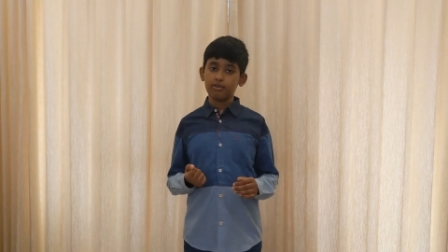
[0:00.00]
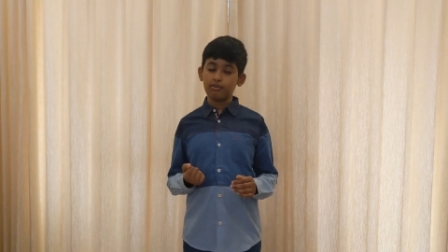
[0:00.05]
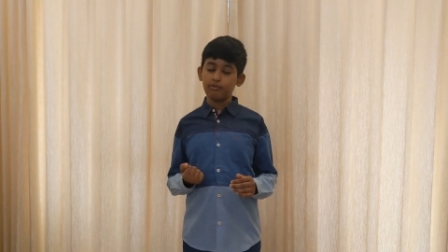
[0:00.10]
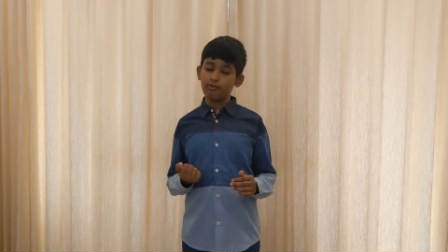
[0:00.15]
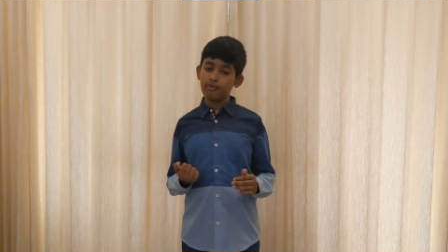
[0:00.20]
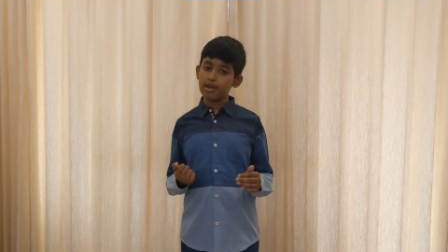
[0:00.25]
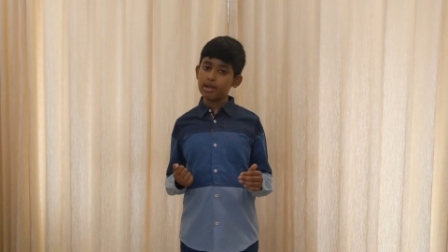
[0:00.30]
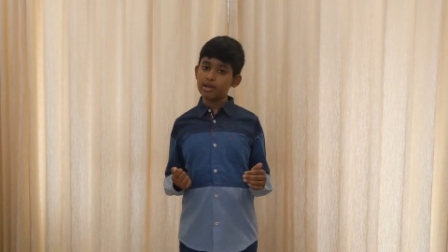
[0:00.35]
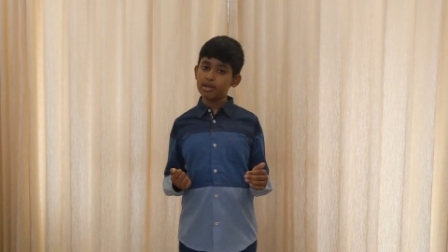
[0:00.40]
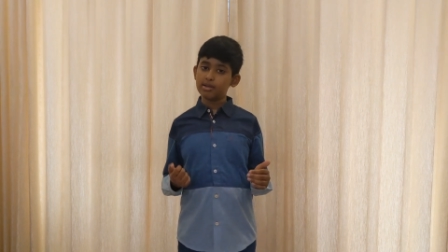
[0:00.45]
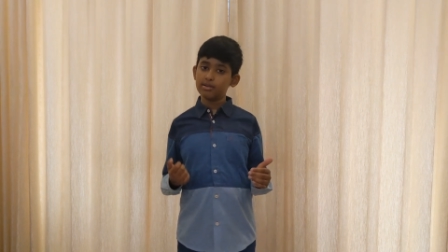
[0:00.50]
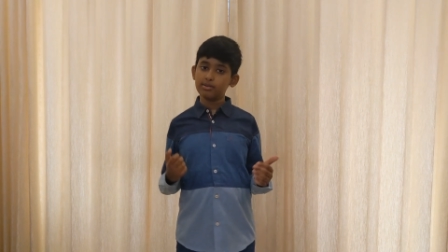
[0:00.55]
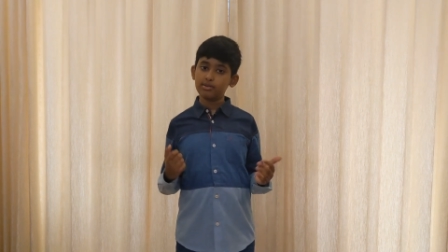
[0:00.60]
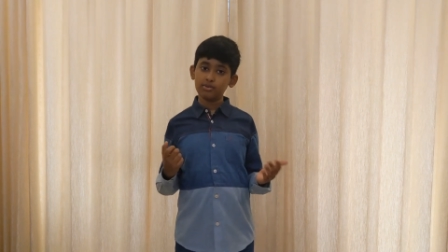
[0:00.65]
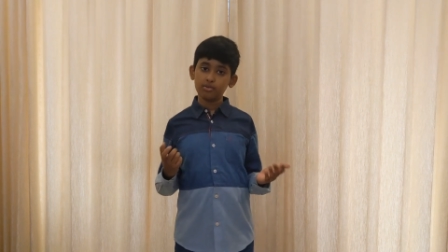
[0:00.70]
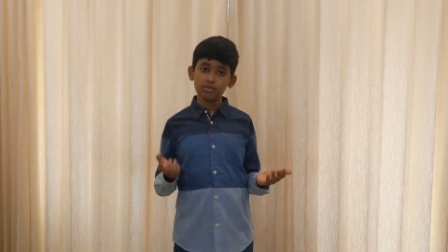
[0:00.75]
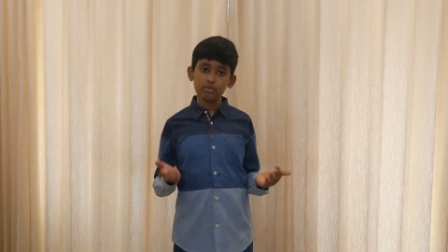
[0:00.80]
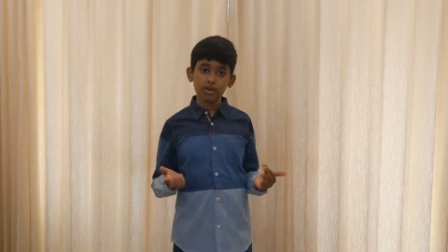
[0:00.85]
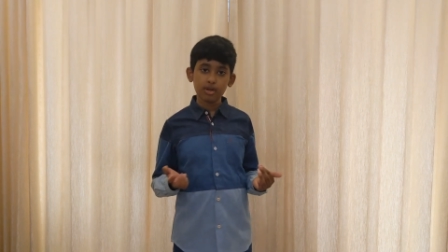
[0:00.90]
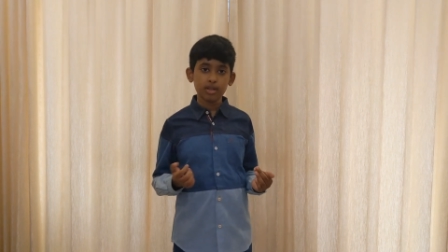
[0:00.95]
where
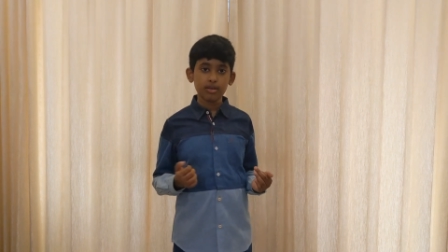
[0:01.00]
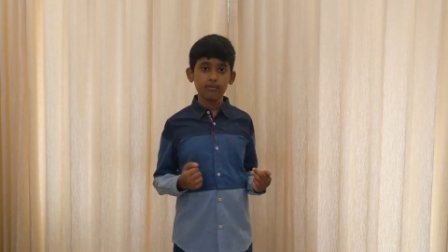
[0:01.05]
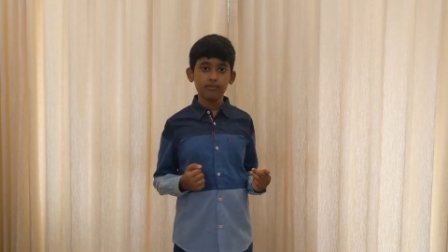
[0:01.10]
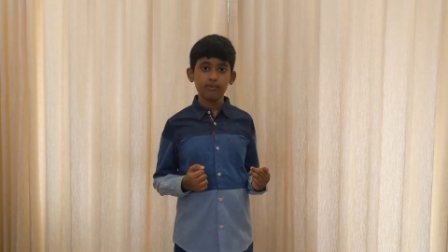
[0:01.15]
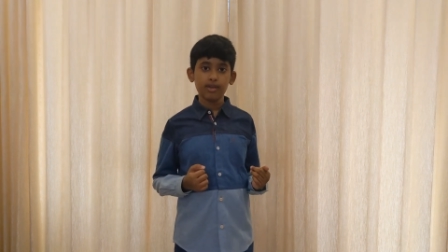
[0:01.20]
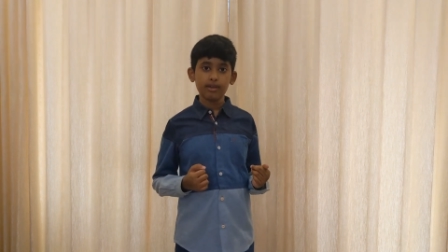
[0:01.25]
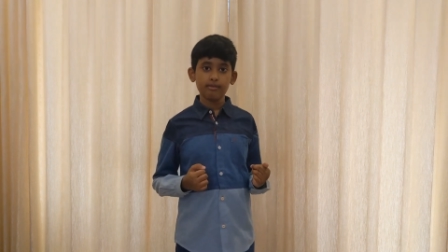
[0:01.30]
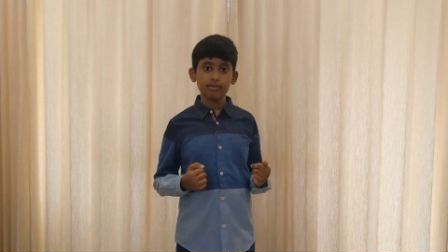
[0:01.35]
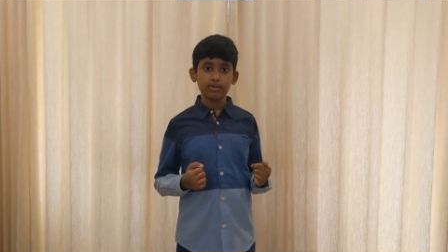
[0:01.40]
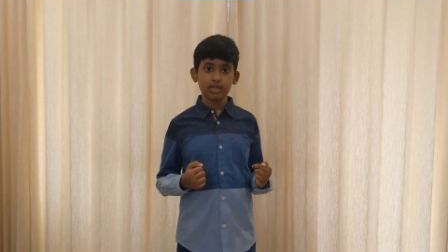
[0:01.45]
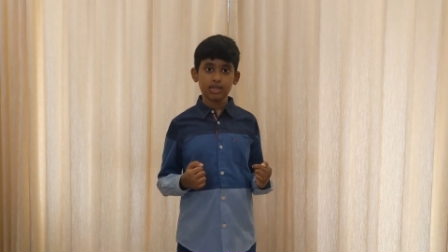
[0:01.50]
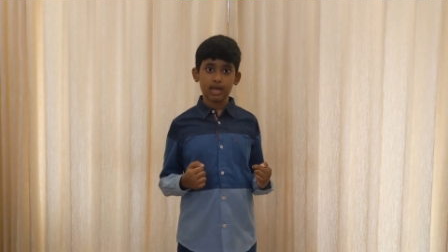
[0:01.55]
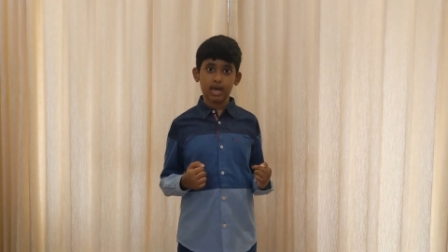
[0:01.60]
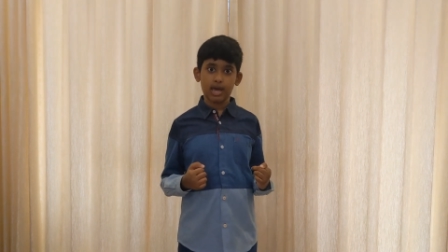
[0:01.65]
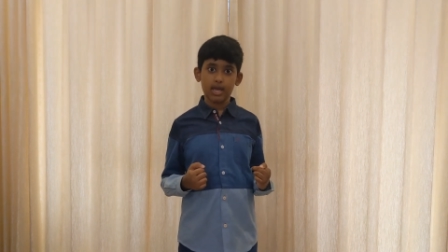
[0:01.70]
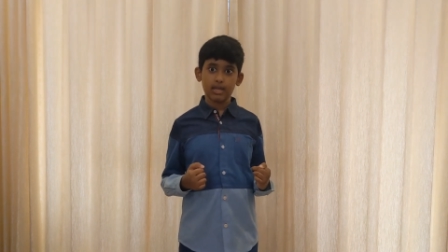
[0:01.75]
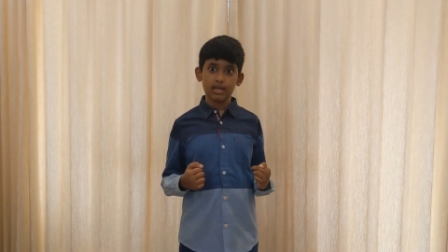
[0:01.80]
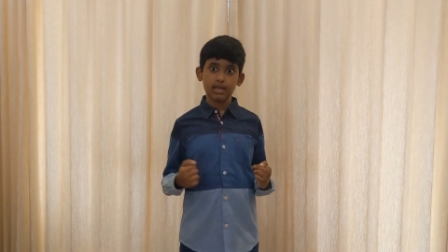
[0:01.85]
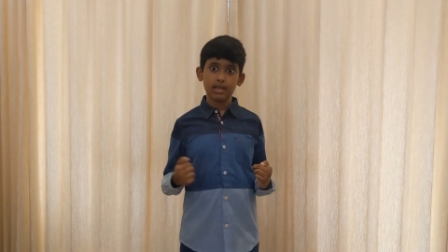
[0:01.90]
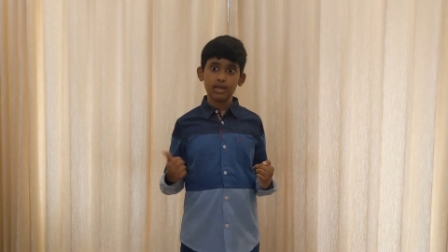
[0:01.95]
no other waves
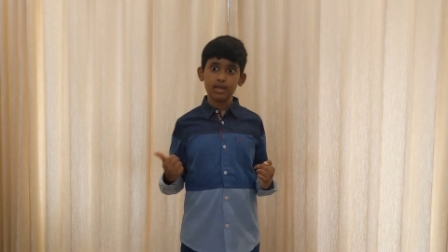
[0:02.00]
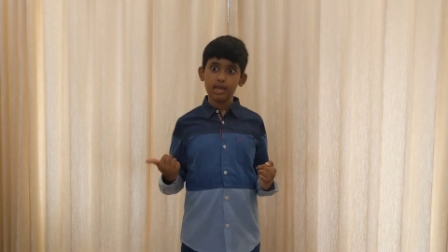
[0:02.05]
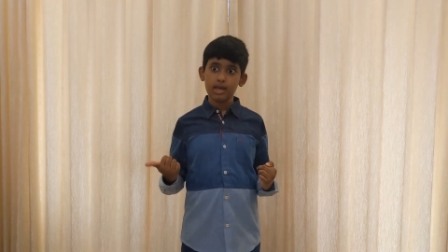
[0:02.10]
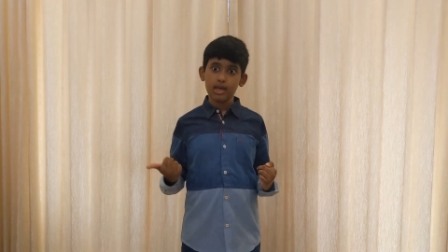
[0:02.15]
can?